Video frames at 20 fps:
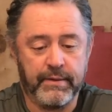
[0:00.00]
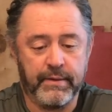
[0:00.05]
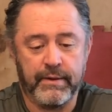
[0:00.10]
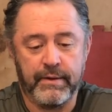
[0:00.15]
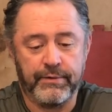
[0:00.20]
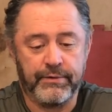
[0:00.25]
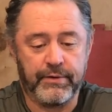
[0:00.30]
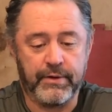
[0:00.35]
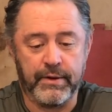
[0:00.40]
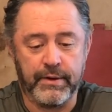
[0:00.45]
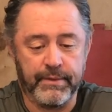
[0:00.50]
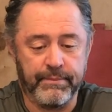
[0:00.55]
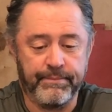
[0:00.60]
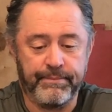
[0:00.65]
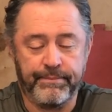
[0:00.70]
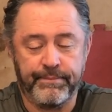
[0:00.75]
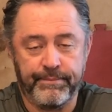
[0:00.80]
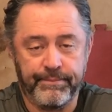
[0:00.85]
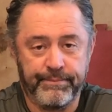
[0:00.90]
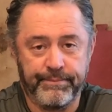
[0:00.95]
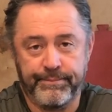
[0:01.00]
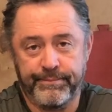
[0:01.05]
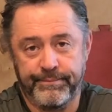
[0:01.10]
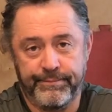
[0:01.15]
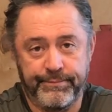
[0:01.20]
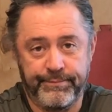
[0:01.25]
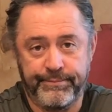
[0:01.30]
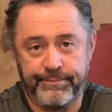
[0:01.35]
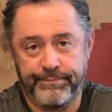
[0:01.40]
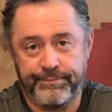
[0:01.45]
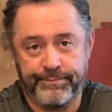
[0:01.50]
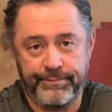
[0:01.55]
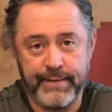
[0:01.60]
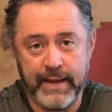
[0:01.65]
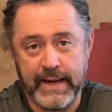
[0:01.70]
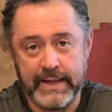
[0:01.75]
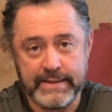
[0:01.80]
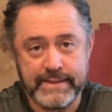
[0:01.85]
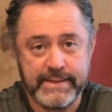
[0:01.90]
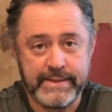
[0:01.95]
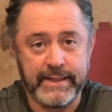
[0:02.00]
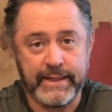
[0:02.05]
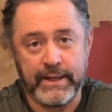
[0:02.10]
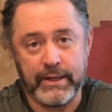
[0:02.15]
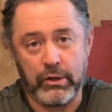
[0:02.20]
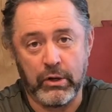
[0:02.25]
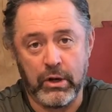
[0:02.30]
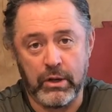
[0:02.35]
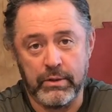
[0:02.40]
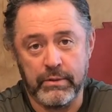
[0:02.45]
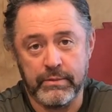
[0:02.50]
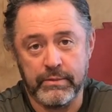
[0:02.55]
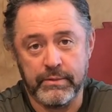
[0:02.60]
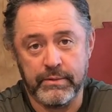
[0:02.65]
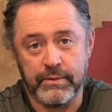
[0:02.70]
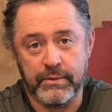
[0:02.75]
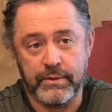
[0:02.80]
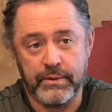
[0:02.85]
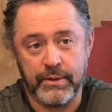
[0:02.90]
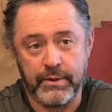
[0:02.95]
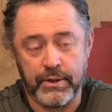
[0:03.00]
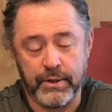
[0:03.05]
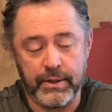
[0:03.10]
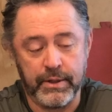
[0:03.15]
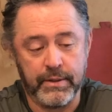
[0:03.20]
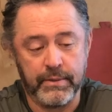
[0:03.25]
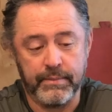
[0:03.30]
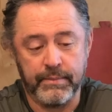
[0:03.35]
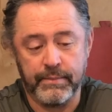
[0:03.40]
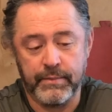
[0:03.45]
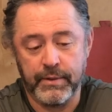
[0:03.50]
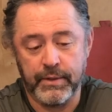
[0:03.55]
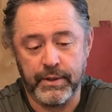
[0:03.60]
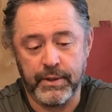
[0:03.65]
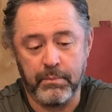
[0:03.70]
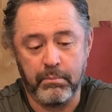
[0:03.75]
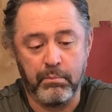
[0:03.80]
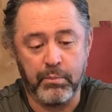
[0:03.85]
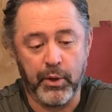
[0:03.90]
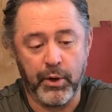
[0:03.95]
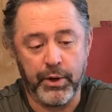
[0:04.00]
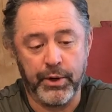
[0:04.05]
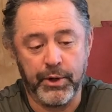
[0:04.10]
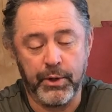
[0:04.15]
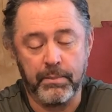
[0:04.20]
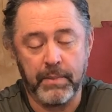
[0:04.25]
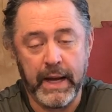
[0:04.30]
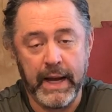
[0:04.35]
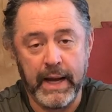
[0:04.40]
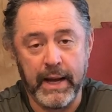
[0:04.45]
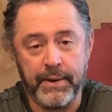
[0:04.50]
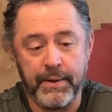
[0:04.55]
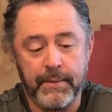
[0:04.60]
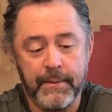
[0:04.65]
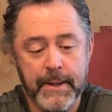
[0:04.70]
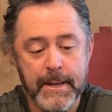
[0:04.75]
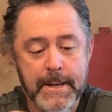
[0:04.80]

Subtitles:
it's going to not stick at all. You're gonna burn your pad,